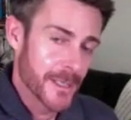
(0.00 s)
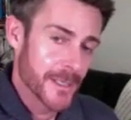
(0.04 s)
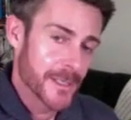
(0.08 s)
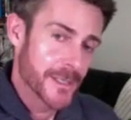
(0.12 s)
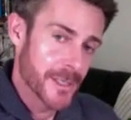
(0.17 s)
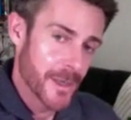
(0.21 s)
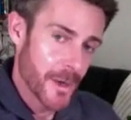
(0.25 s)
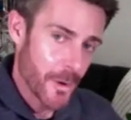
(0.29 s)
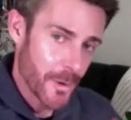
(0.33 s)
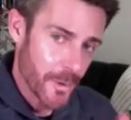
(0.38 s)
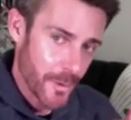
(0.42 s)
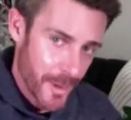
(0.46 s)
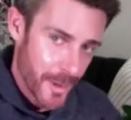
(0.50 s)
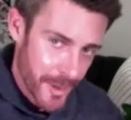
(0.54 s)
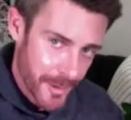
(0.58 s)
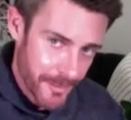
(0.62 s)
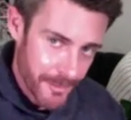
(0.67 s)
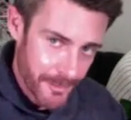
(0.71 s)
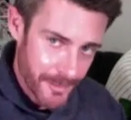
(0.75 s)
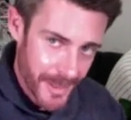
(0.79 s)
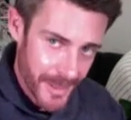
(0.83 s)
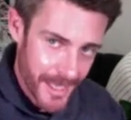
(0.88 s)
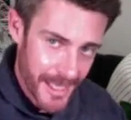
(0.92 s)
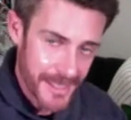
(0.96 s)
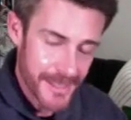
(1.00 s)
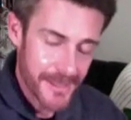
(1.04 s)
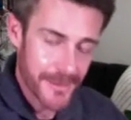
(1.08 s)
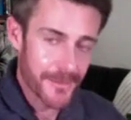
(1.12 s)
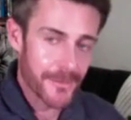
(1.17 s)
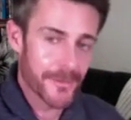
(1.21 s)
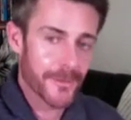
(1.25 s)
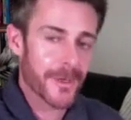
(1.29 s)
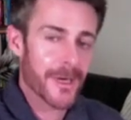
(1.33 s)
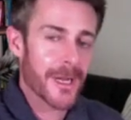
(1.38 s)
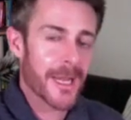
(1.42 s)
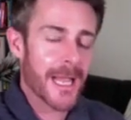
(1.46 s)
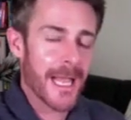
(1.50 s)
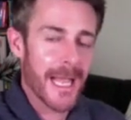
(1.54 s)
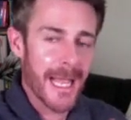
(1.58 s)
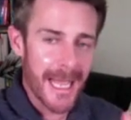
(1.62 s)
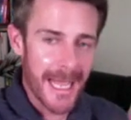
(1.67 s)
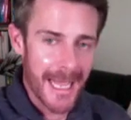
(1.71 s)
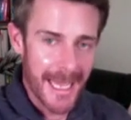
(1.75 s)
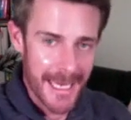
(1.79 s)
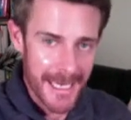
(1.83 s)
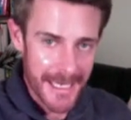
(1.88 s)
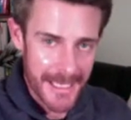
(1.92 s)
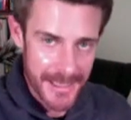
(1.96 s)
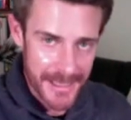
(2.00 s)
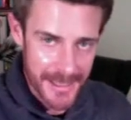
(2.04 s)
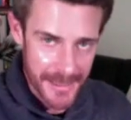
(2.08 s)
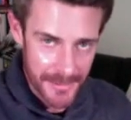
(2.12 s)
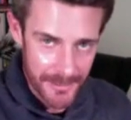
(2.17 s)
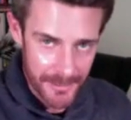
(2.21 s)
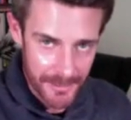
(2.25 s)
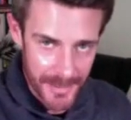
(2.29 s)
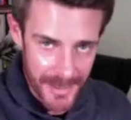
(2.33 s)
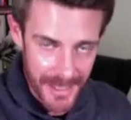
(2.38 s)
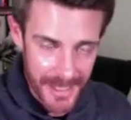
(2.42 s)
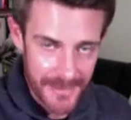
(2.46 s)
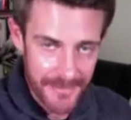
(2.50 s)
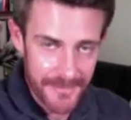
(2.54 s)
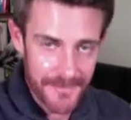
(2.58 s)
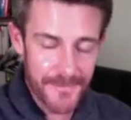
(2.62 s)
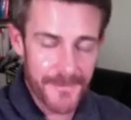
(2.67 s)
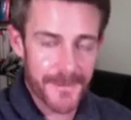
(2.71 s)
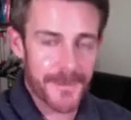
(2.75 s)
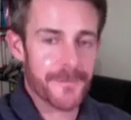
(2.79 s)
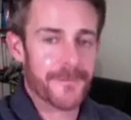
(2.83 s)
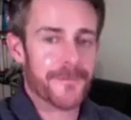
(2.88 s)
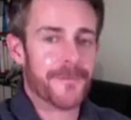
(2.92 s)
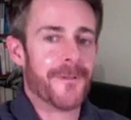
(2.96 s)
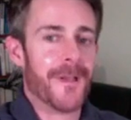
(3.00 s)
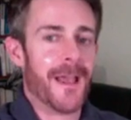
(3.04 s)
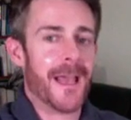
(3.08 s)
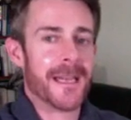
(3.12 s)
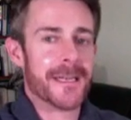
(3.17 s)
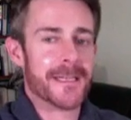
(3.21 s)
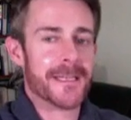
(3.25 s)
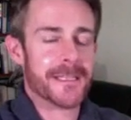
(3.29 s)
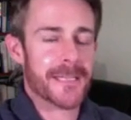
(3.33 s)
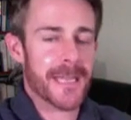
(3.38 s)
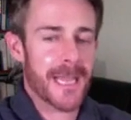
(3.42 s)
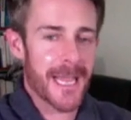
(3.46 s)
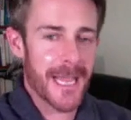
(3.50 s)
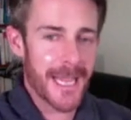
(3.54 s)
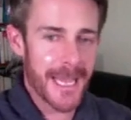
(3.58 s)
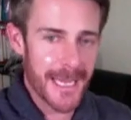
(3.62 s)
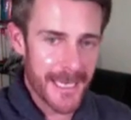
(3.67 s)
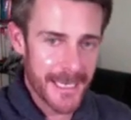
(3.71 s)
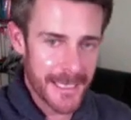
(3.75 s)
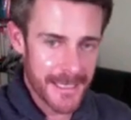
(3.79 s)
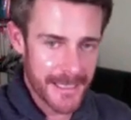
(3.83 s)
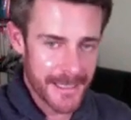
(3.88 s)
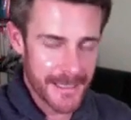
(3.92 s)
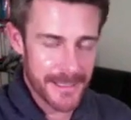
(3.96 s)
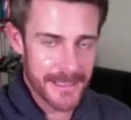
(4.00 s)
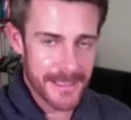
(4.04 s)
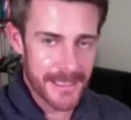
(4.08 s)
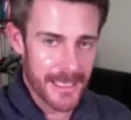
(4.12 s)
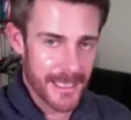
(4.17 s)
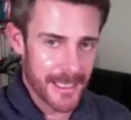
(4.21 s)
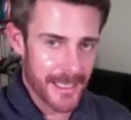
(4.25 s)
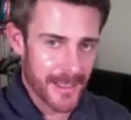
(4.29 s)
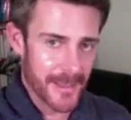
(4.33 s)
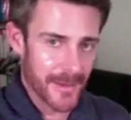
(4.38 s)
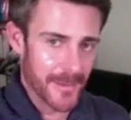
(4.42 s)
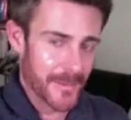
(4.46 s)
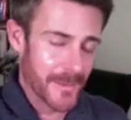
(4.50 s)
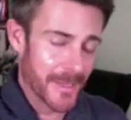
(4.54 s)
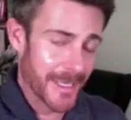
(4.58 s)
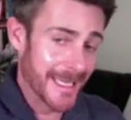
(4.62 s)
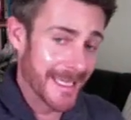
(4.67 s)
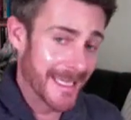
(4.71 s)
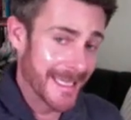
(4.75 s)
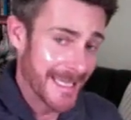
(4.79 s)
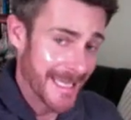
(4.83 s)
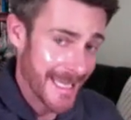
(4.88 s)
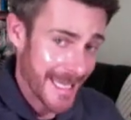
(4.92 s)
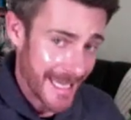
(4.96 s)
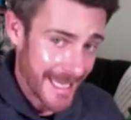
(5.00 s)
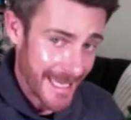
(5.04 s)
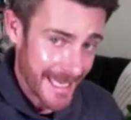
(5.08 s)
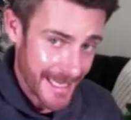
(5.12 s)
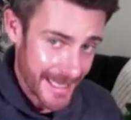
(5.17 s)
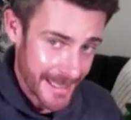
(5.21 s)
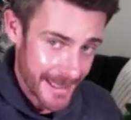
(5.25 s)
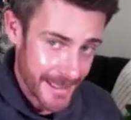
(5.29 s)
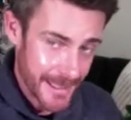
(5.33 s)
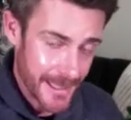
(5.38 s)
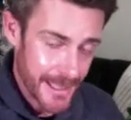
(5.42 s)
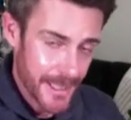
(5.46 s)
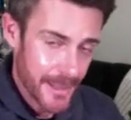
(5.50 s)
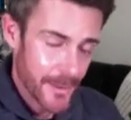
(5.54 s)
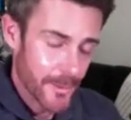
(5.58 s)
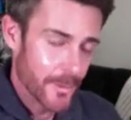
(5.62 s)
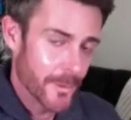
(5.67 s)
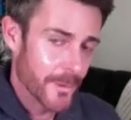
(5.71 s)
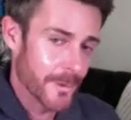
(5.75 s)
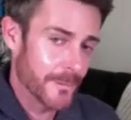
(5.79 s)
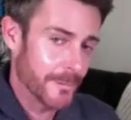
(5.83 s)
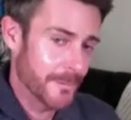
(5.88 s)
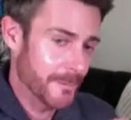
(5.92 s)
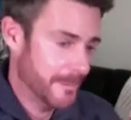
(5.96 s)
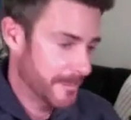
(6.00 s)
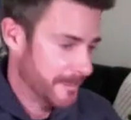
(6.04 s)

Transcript: So, butter and beef fat and um, ghee, well,